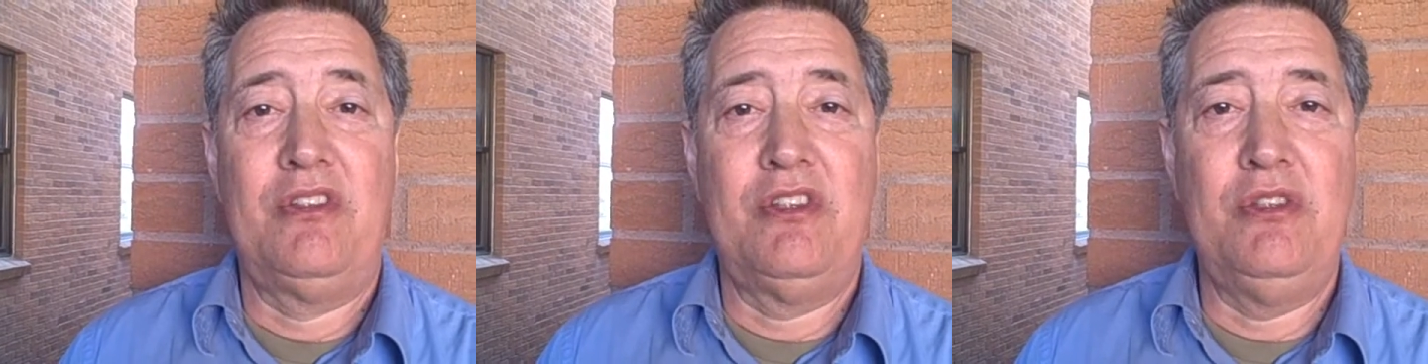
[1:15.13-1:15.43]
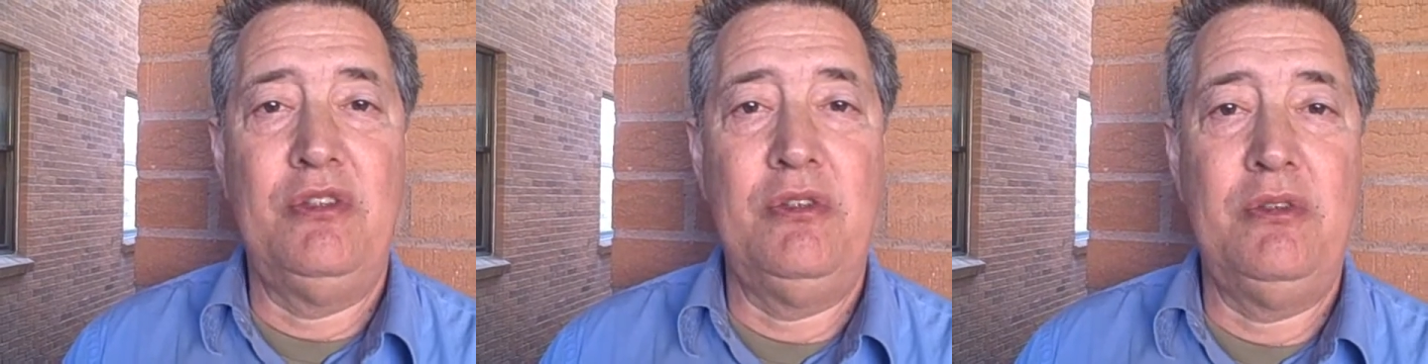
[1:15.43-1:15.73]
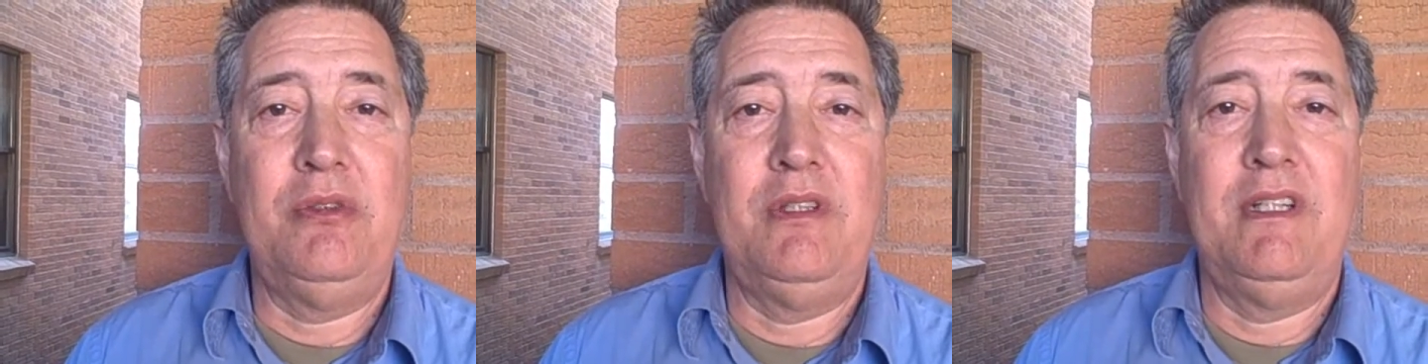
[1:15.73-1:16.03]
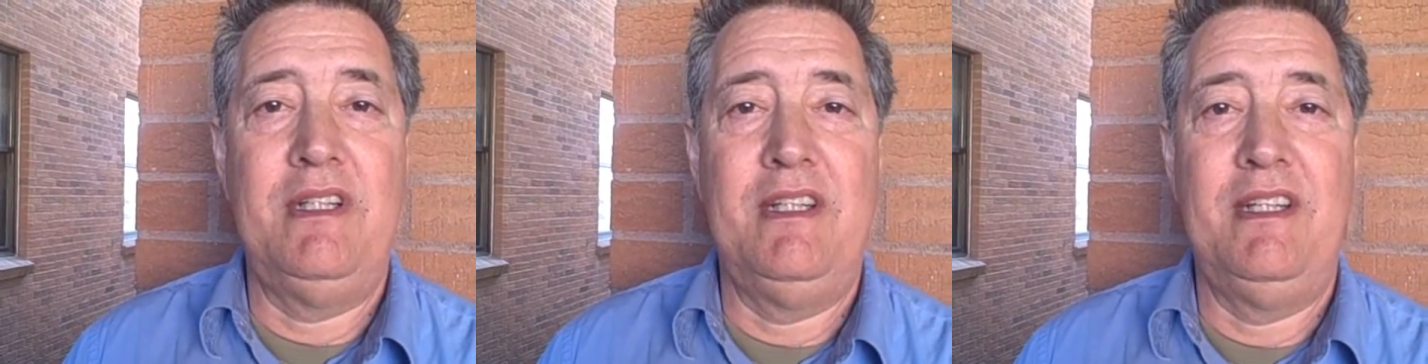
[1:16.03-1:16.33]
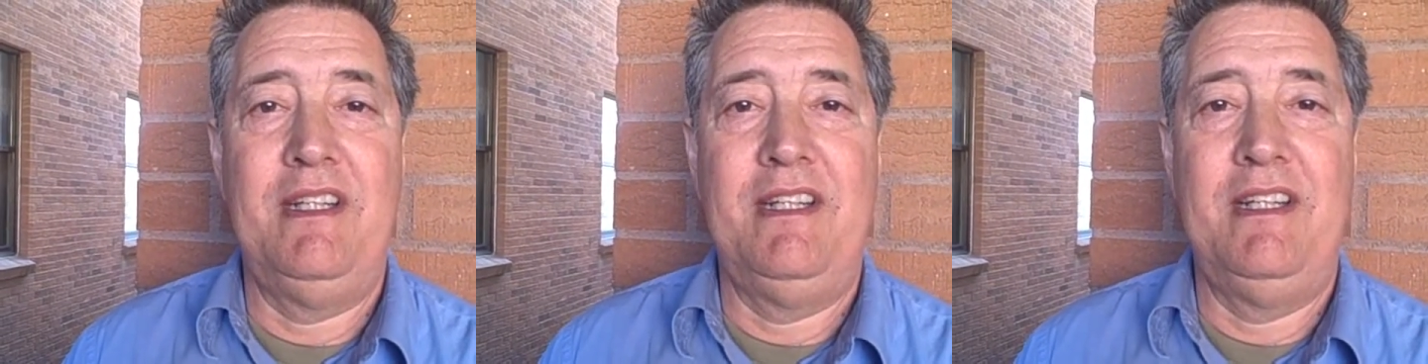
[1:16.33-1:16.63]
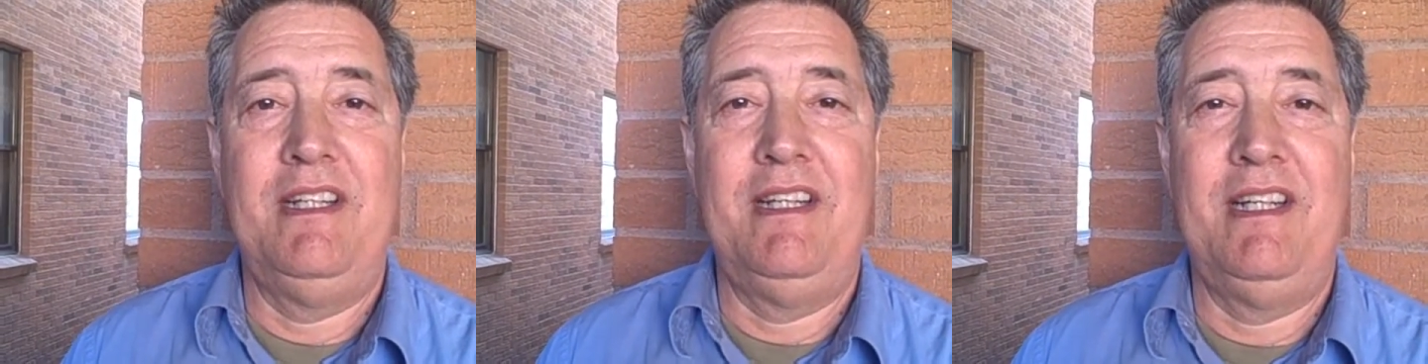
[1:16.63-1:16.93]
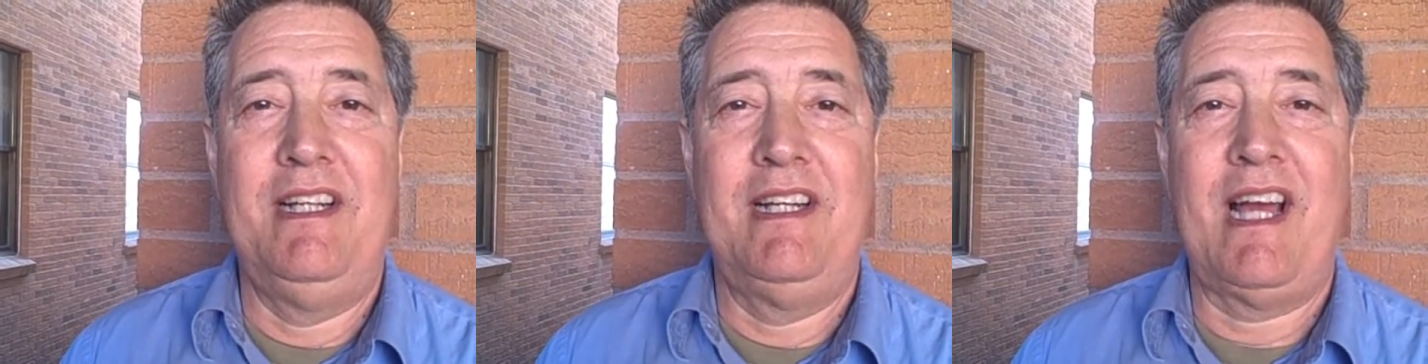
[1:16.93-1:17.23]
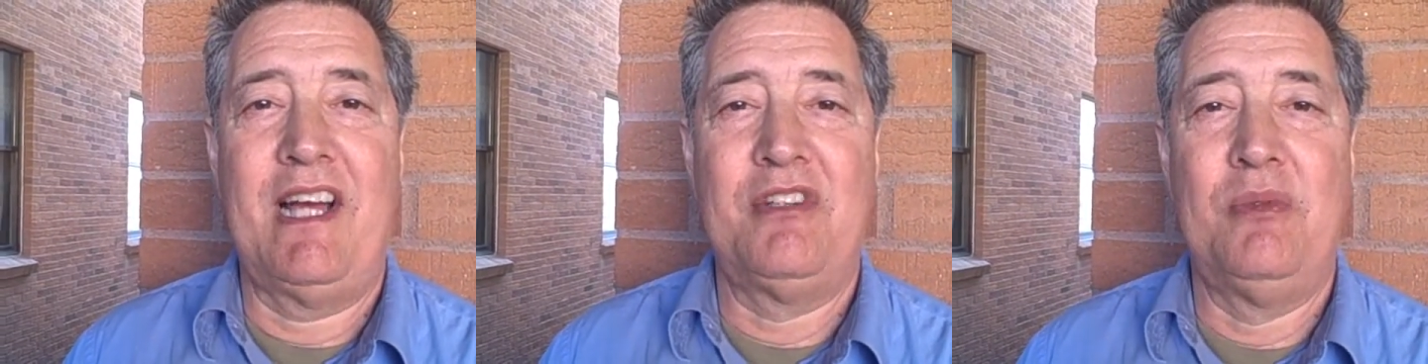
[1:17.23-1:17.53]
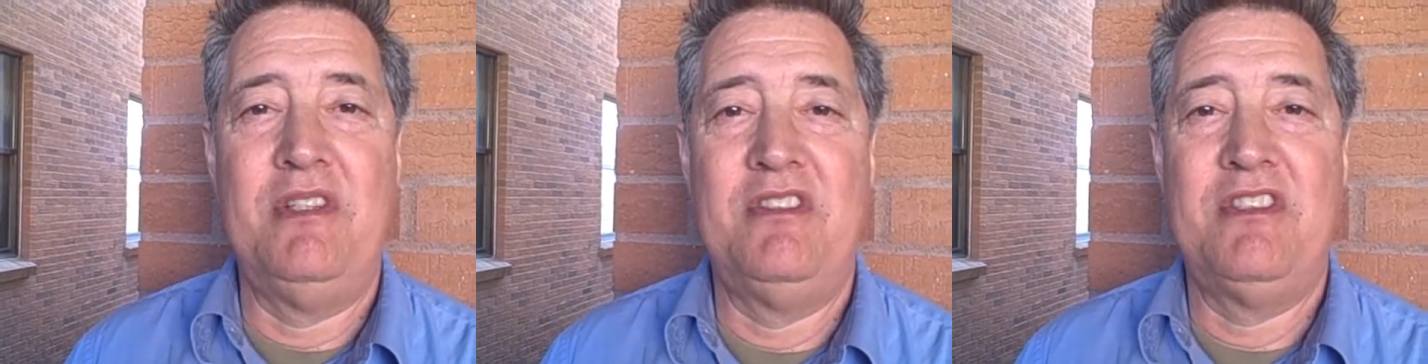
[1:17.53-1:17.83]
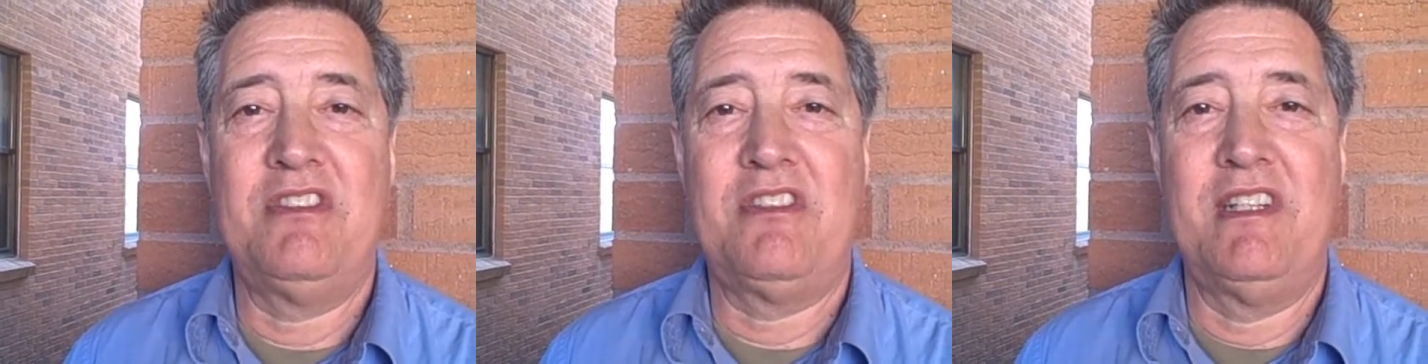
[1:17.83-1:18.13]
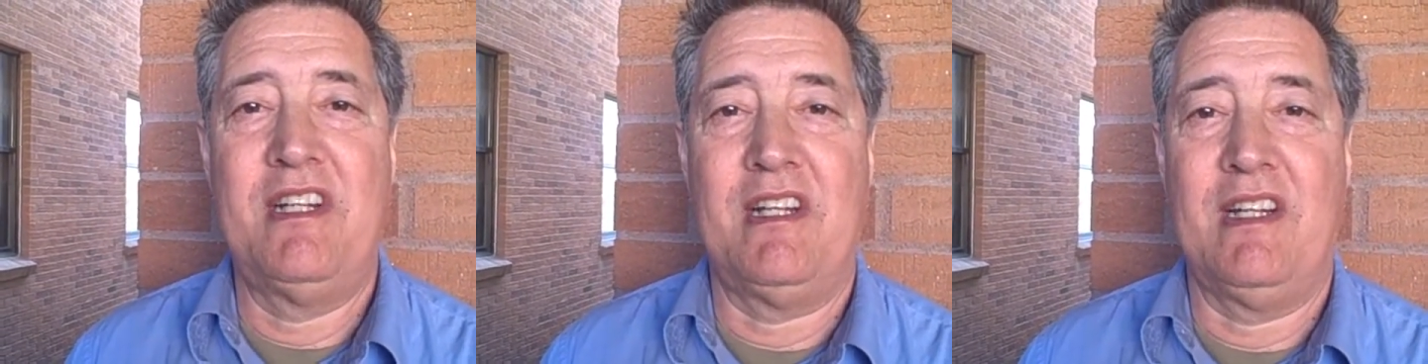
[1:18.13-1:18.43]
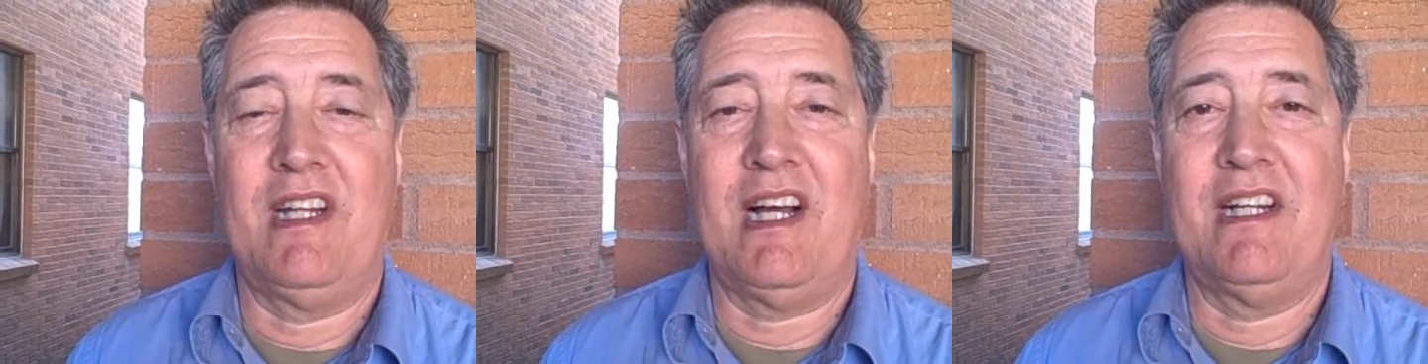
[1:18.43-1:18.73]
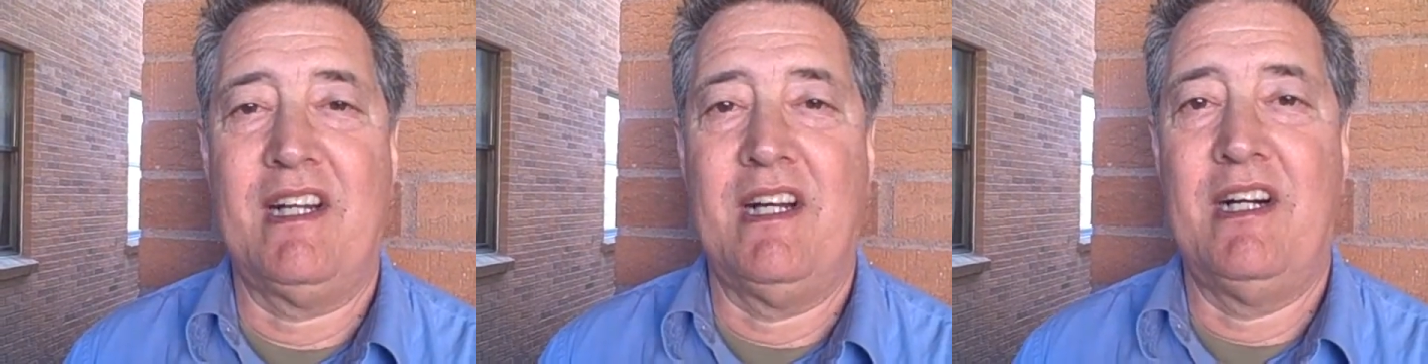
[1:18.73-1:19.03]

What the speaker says: Two, it has resisted a lot